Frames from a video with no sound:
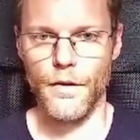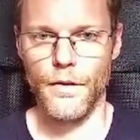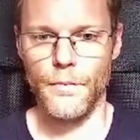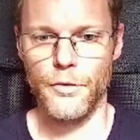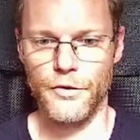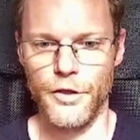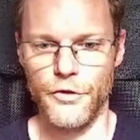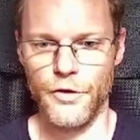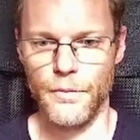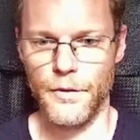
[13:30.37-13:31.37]

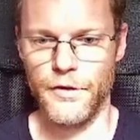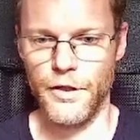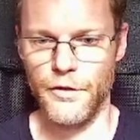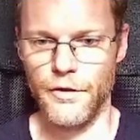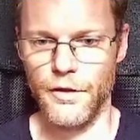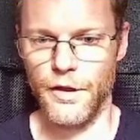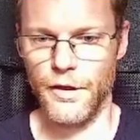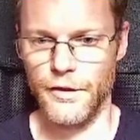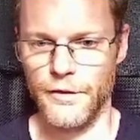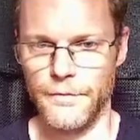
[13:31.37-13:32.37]
procedural material on it.